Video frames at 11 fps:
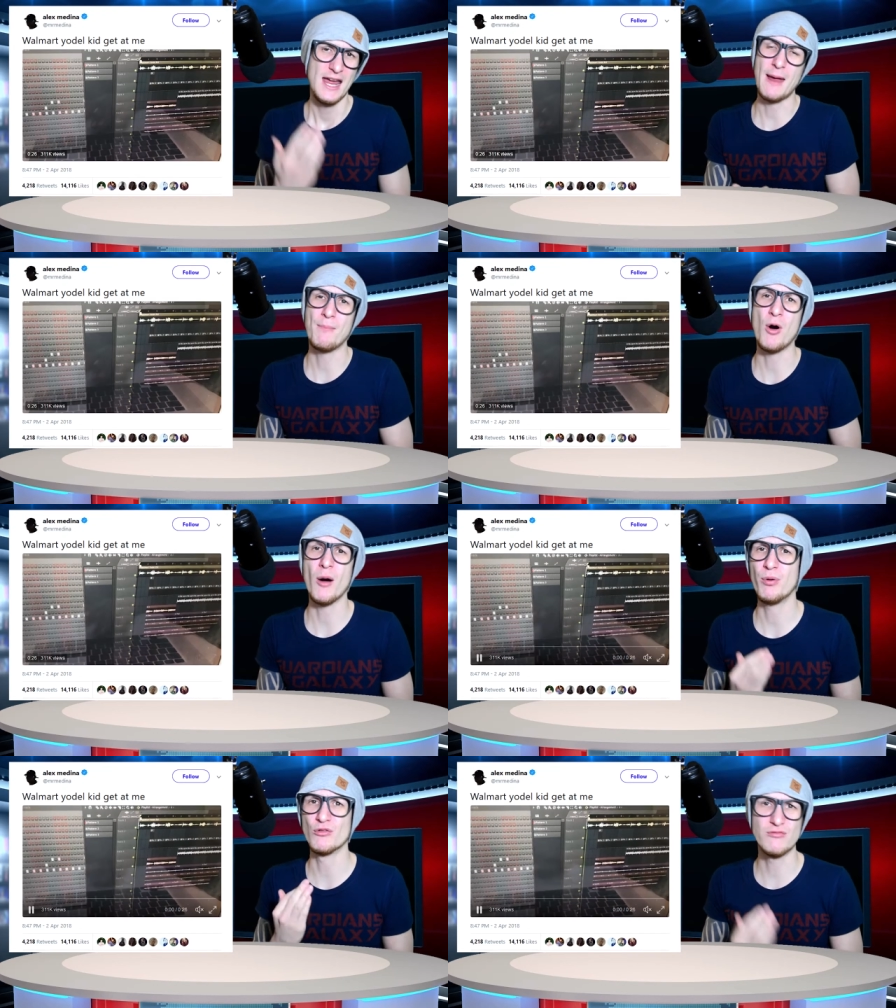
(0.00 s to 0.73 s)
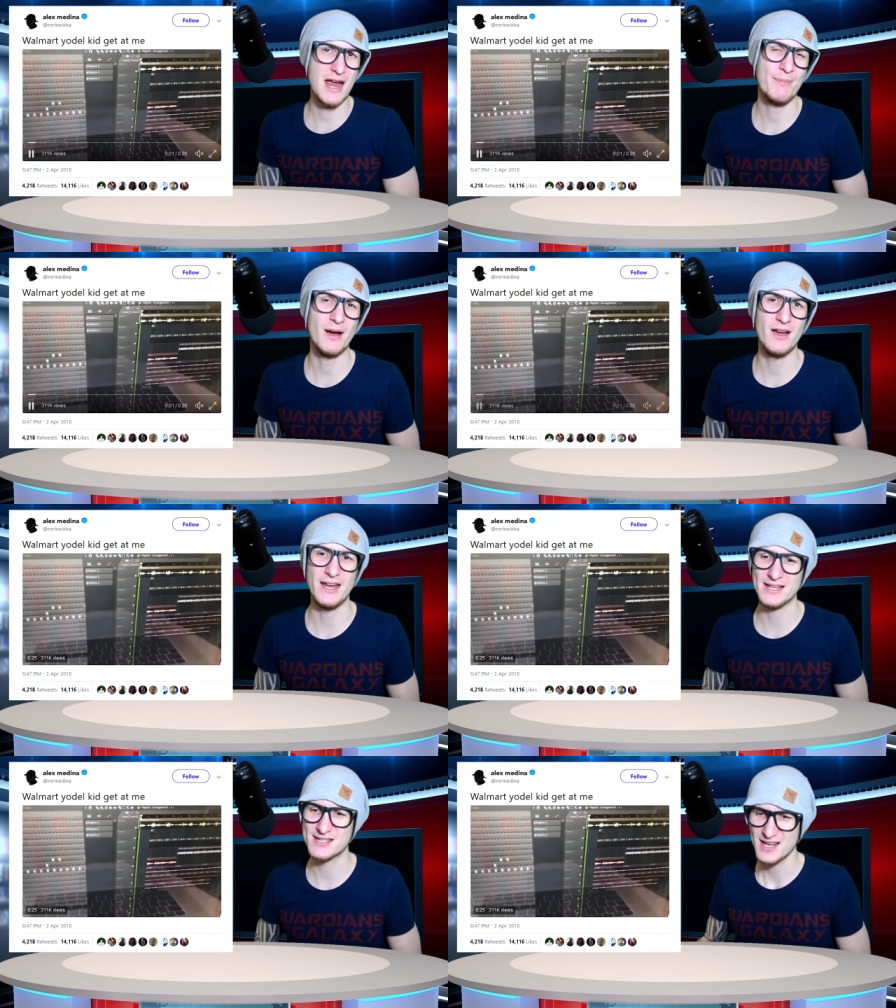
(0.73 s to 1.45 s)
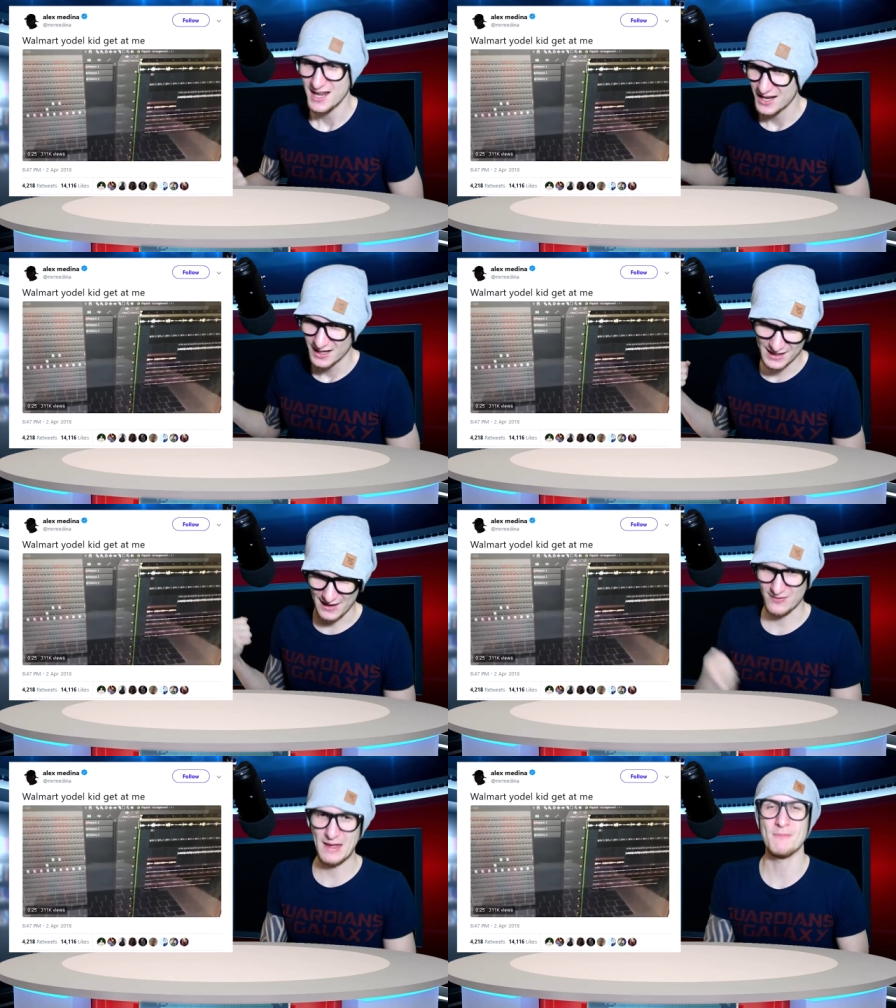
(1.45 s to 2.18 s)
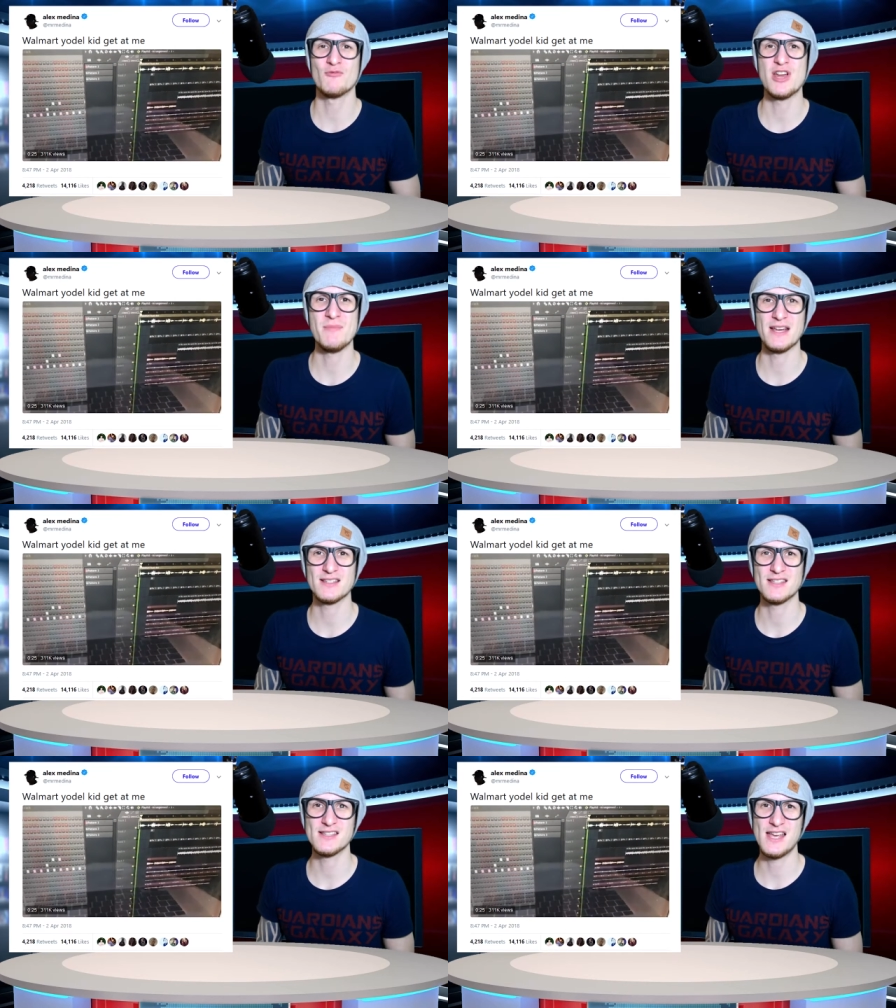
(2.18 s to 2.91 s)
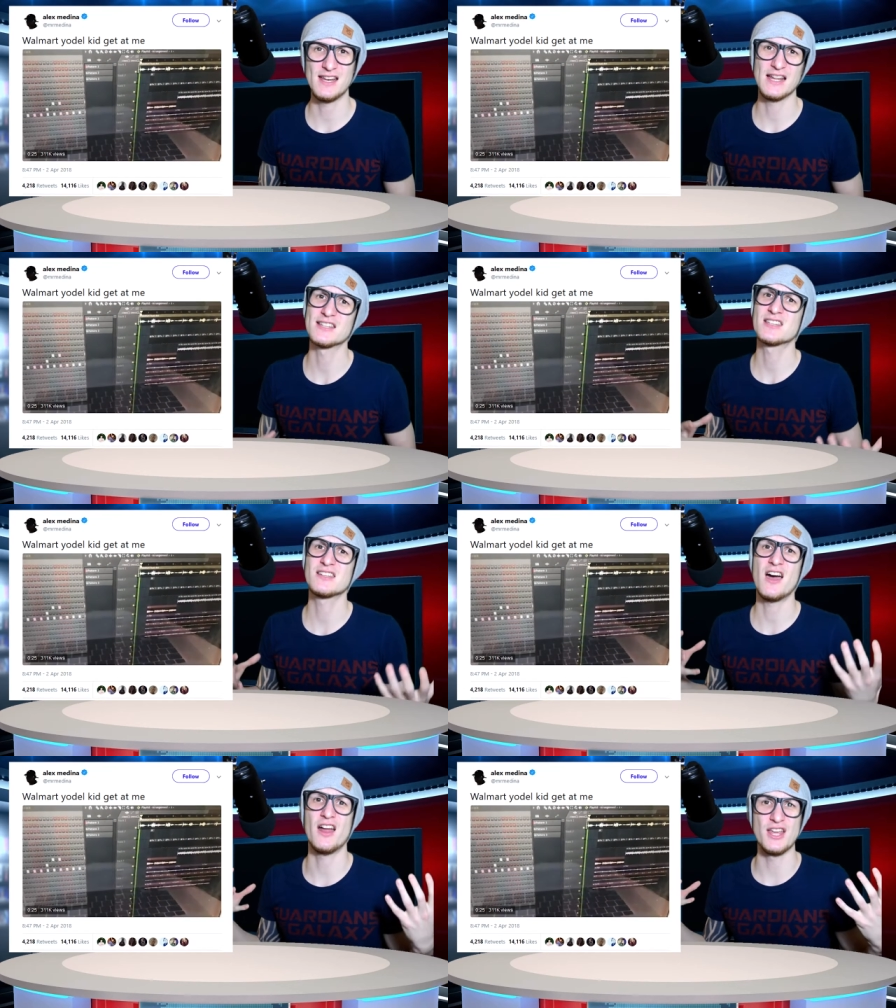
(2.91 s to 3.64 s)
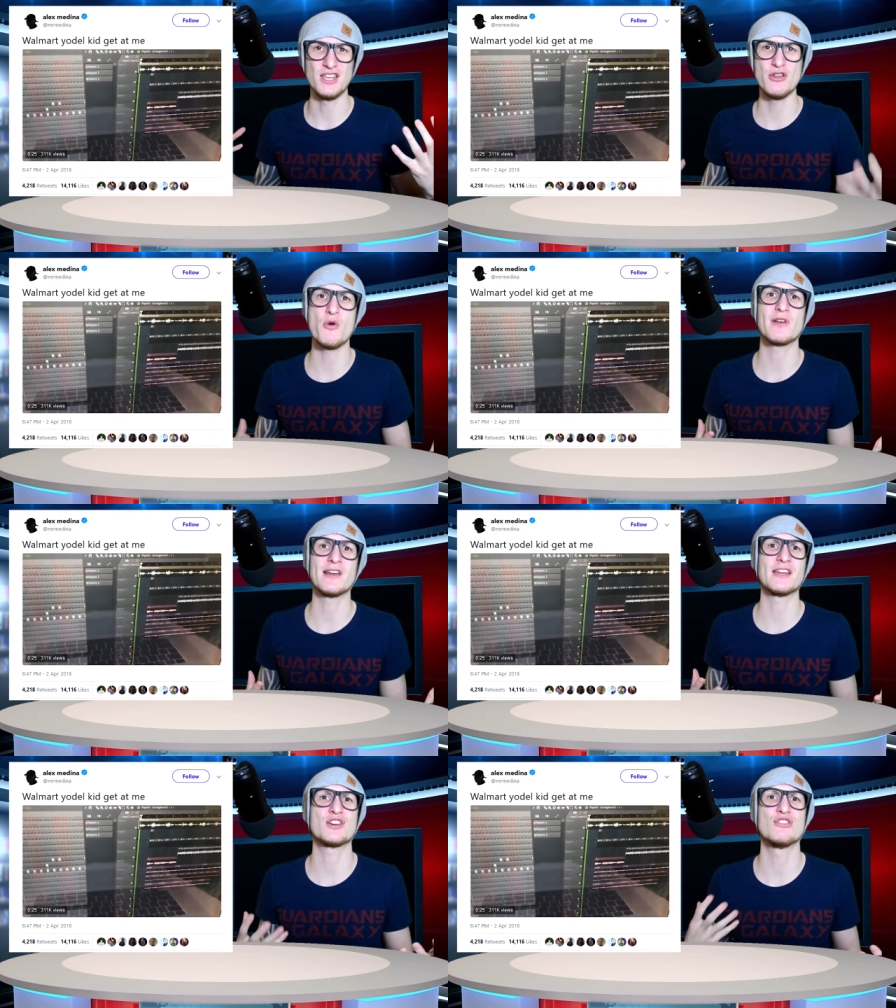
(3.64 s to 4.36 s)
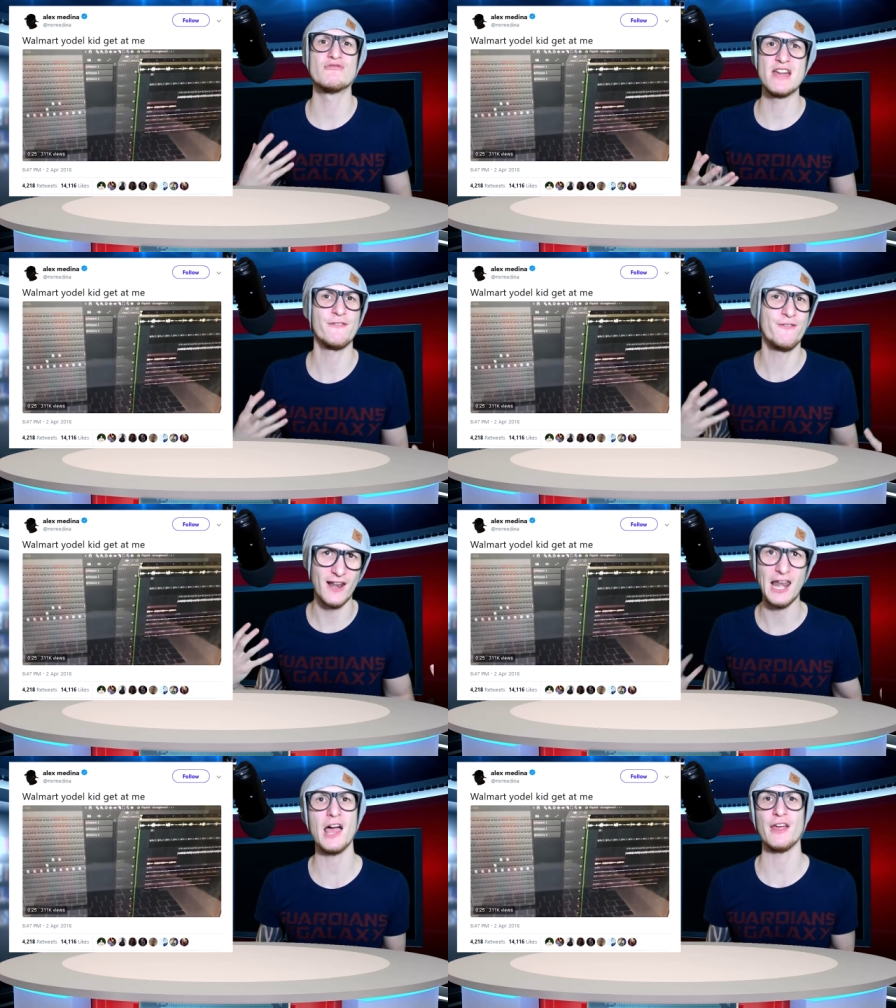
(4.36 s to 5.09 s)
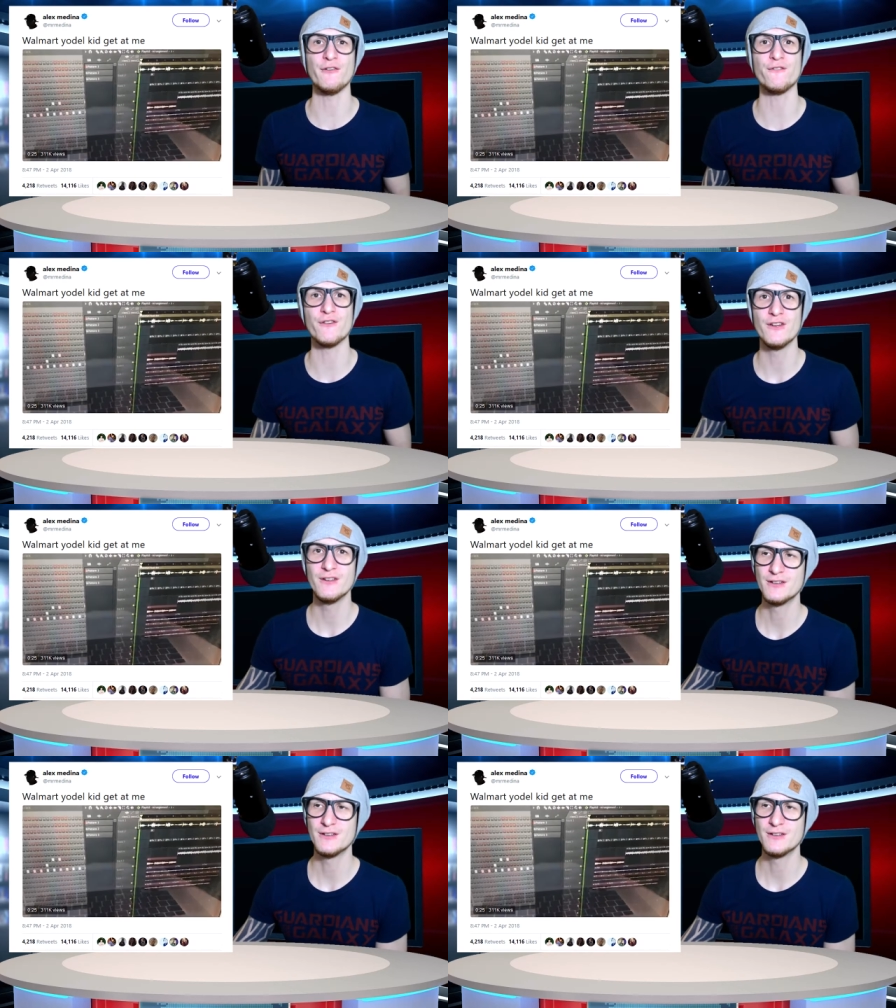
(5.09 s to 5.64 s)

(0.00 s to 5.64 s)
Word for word: hip hop or rap artist, get them remixes in and start a yodeling career for life.